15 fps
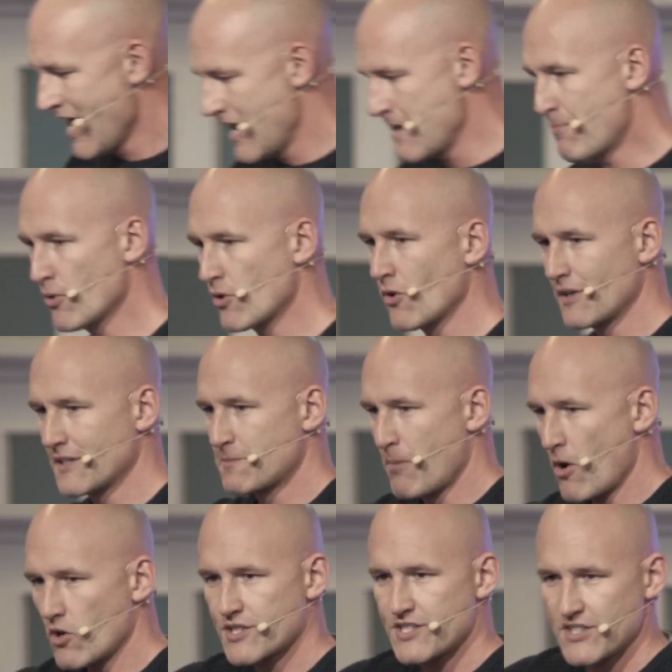he put all his
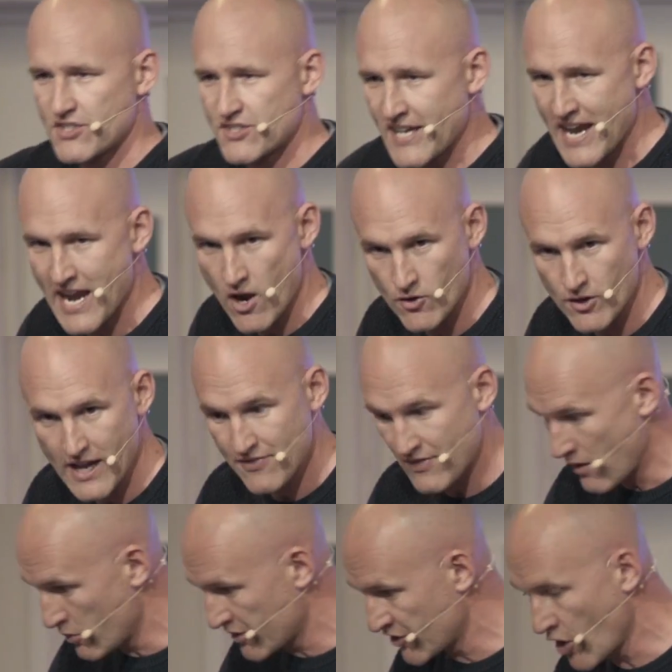boxes down and
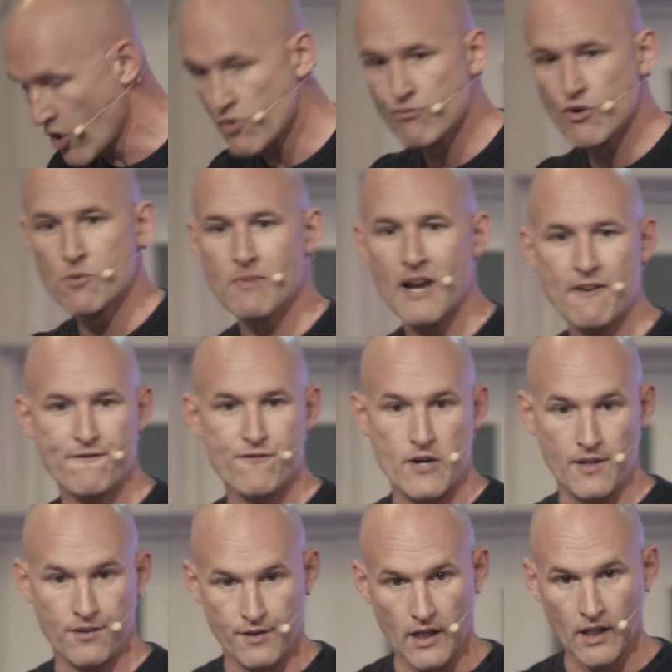there was no room left for
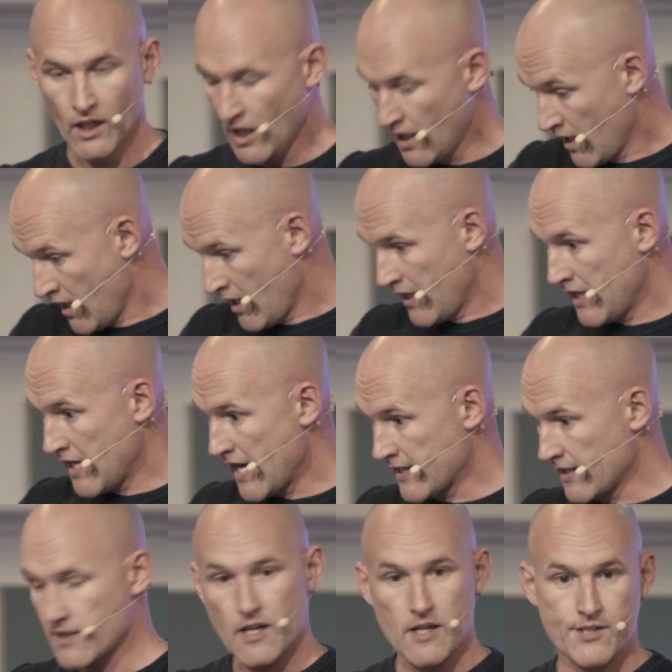anything. He had
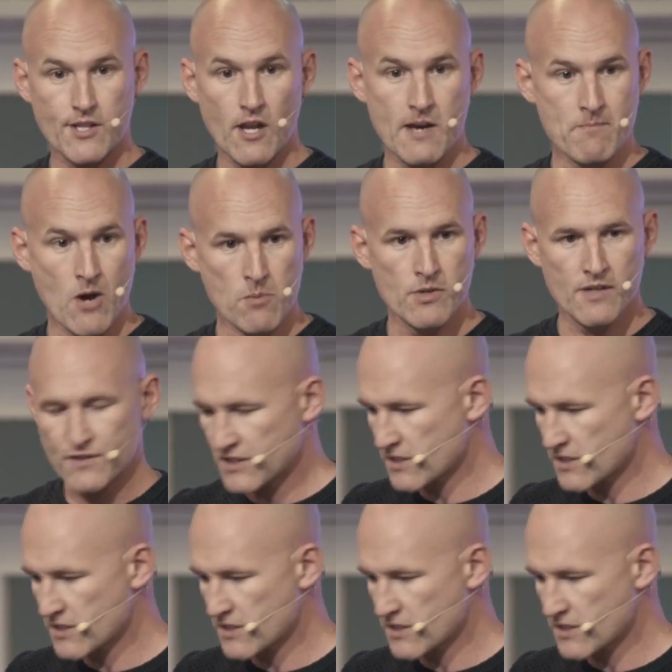a slight moment of